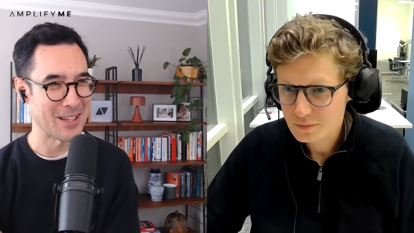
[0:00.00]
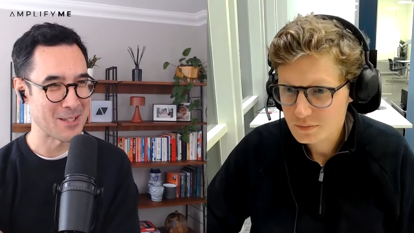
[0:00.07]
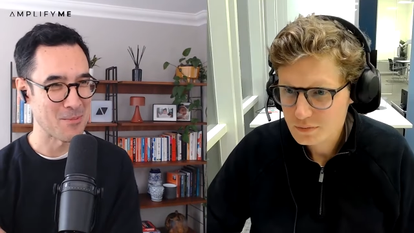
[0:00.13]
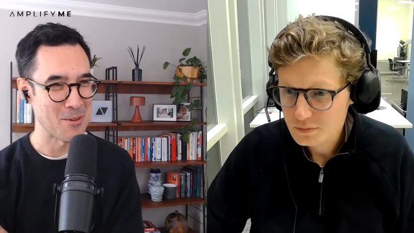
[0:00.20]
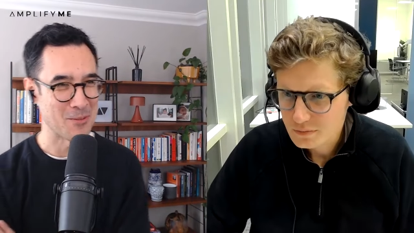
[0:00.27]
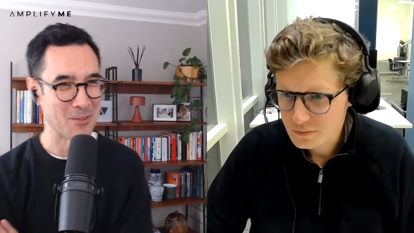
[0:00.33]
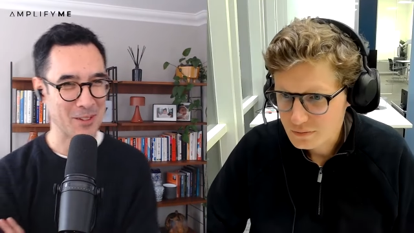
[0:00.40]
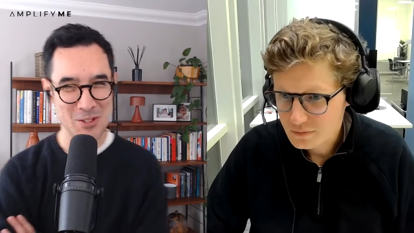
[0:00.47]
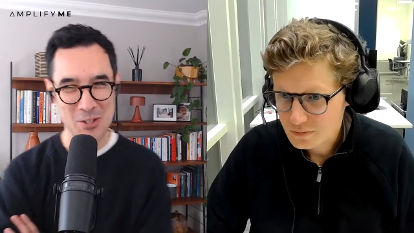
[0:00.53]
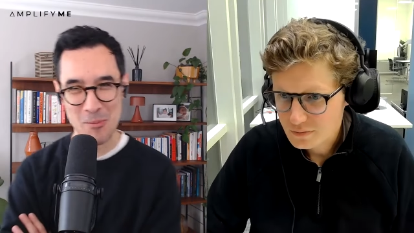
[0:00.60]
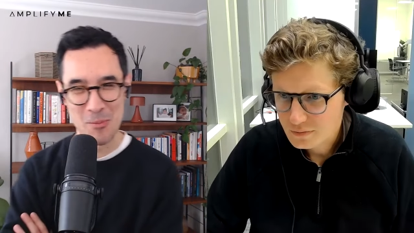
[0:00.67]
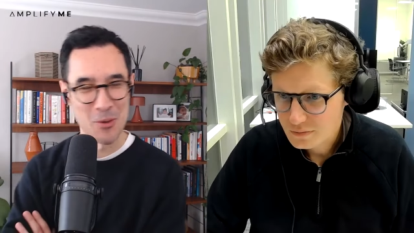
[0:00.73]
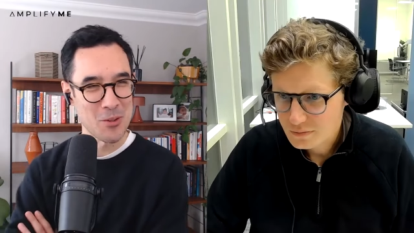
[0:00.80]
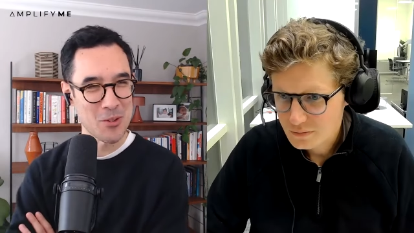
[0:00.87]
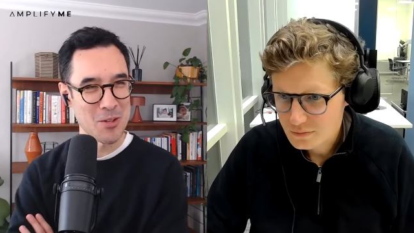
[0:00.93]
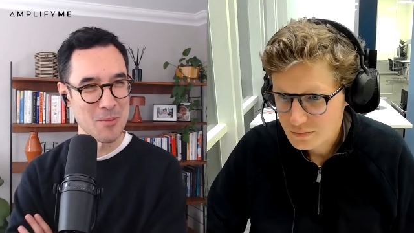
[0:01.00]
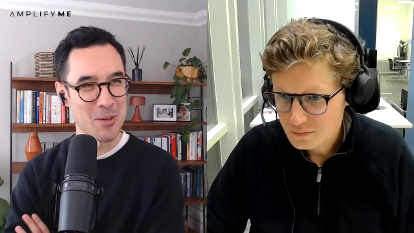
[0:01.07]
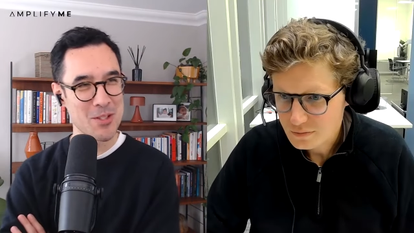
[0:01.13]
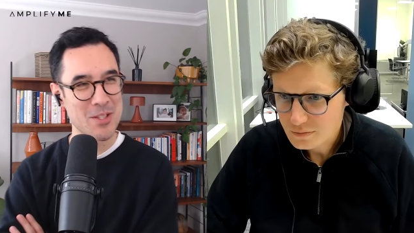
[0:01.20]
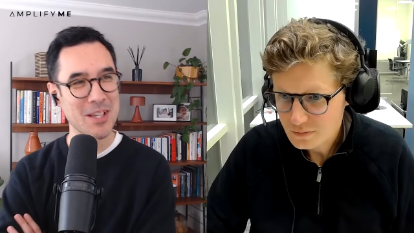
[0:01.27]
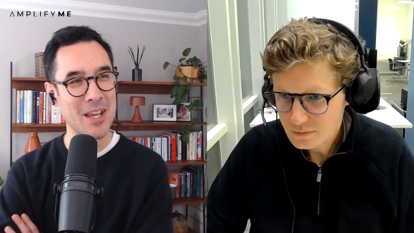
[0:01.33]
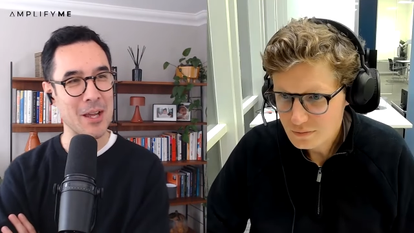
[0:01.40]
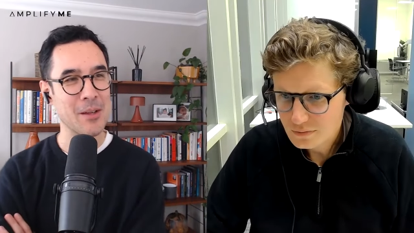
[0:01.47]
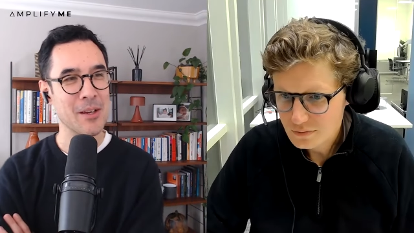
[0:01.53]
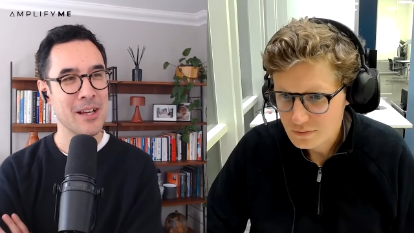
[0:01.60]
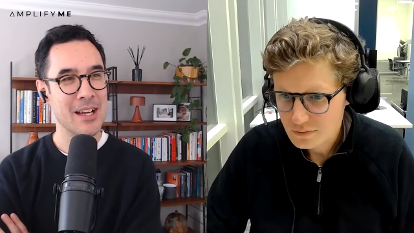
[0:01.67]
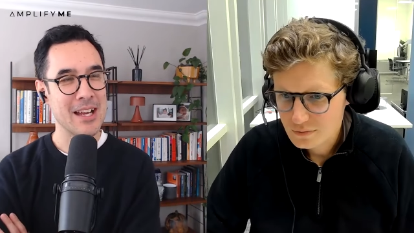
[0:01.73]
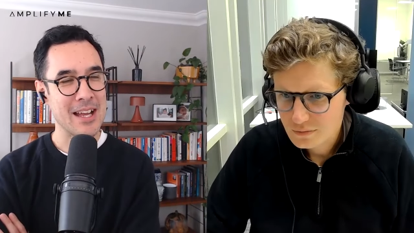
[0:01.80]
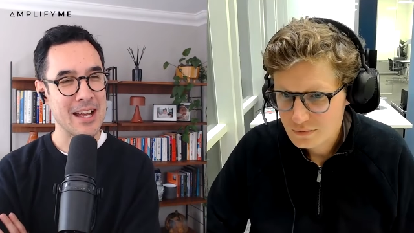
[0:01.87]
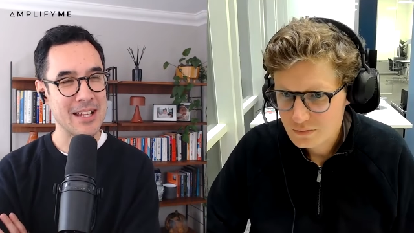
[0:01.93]
Speaker 1: let's move on. Two more to go.
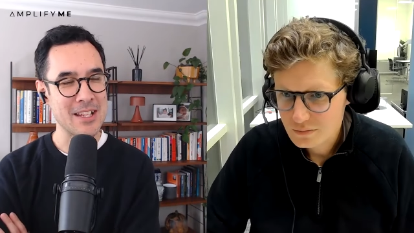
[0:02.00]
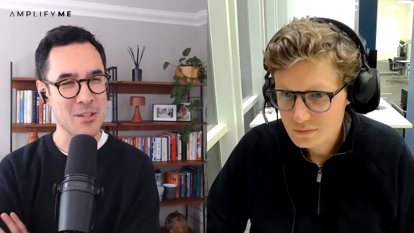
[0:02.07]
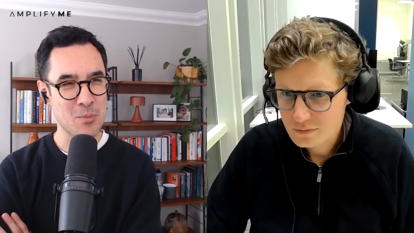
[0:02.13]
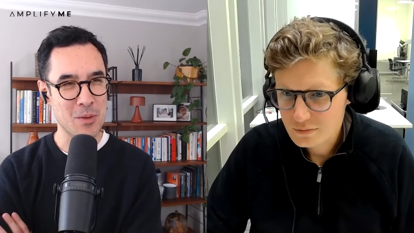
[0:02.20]
And this